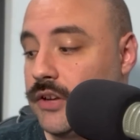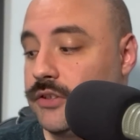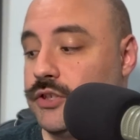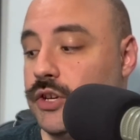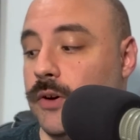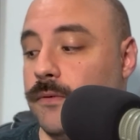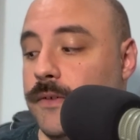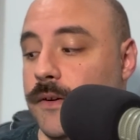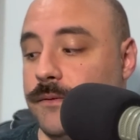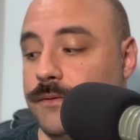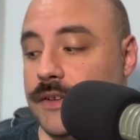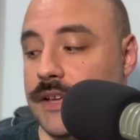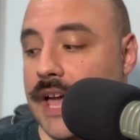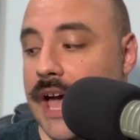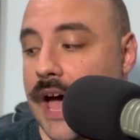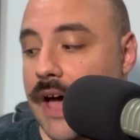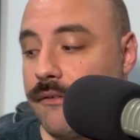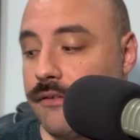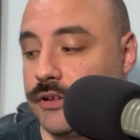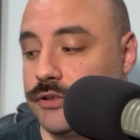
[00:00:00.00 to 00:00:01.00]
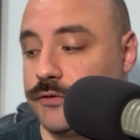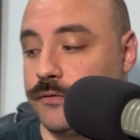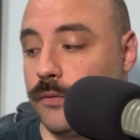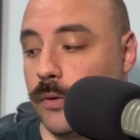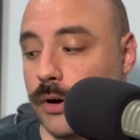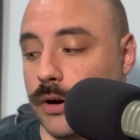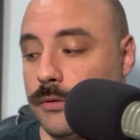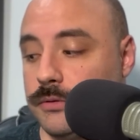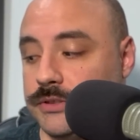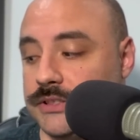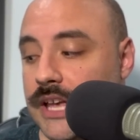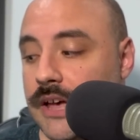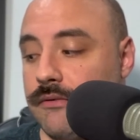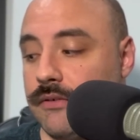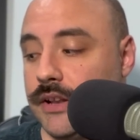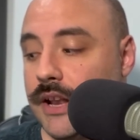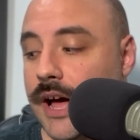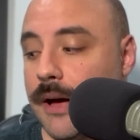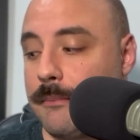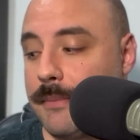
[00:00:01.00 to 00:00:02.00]
.250 average,
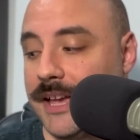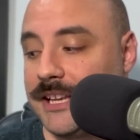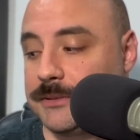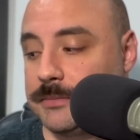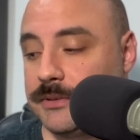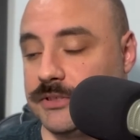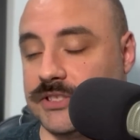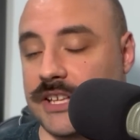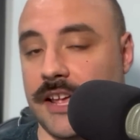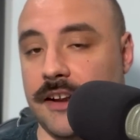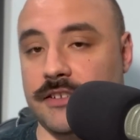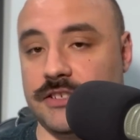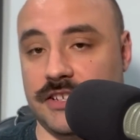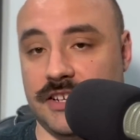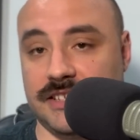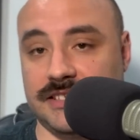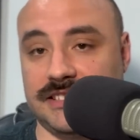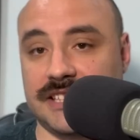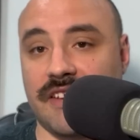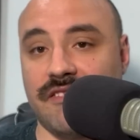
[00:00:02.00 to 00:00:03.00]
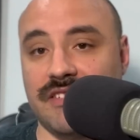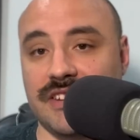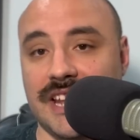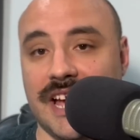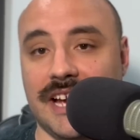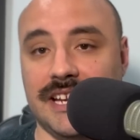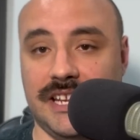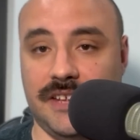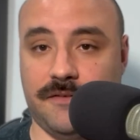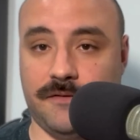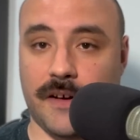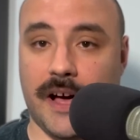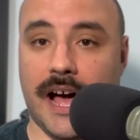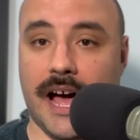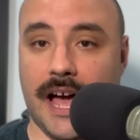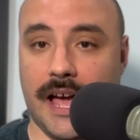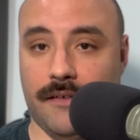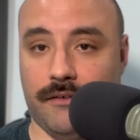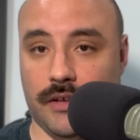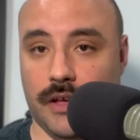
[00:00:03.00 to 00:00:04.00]
.407 on base percentage, and a
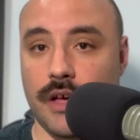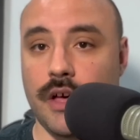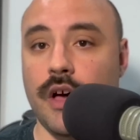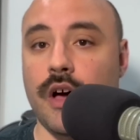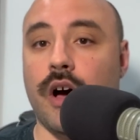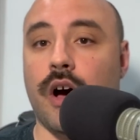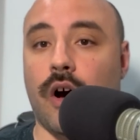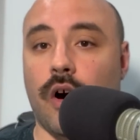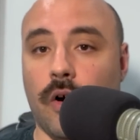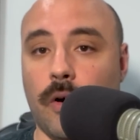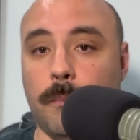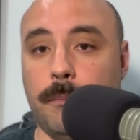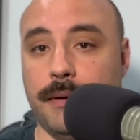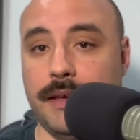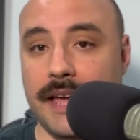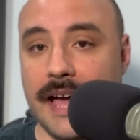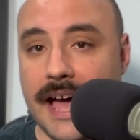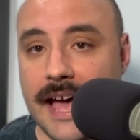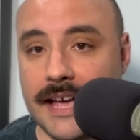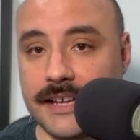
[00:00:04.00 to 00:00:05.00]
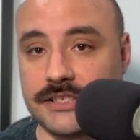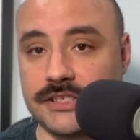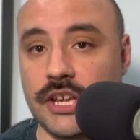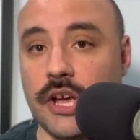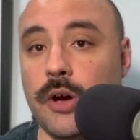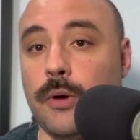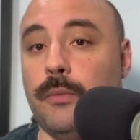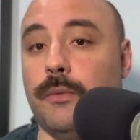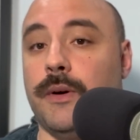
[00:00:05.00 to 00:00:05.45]
.795 OPS